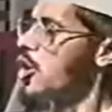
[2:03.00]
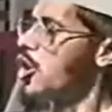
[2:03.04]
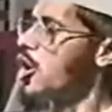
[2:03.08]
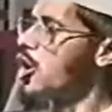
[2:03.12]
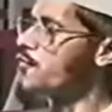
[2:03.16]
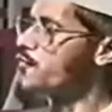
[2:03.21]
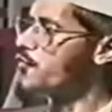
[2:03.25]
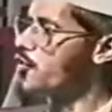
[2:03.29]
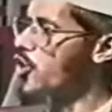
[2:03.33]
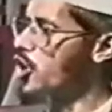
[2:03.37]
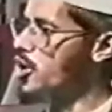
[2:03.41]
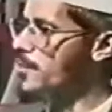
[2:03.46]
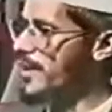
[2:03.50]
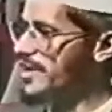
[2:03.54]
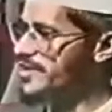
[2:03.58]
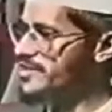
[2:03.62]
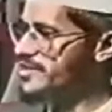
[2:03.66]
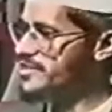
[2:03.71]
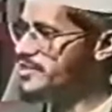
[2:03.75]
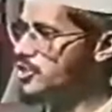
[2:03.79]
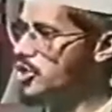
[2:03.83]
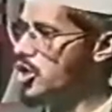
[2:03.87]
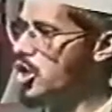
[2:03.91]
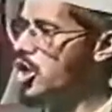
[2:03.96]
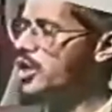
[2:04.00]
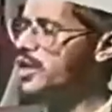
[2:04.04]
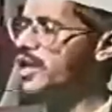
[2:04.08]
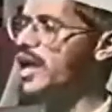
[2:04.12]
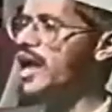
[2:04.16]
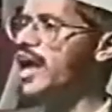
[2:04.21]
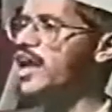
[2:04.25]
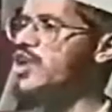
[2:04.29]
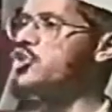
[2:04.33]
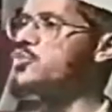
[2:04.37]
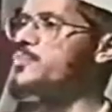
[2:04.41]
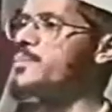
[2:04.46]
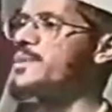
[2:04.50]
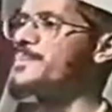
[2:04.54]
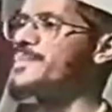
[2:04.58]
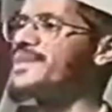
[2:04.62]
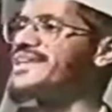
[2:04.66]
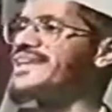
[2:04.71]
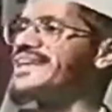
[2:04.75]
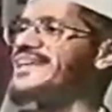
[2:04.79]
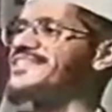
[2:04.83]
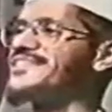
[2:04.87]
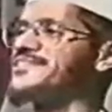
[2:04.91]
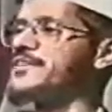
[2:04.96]
of Almighty God and human
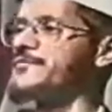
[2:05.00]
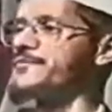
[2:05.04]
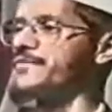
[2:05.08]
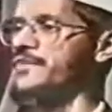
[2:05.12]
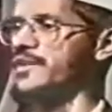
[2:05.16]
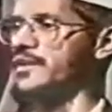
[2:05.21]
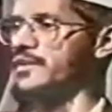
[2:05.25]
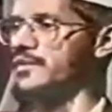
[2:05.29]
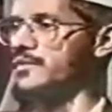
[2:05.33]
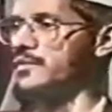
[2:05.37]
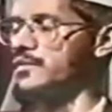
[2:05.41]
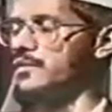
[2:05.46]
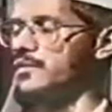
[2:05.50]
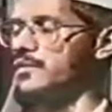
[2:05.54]
being is different.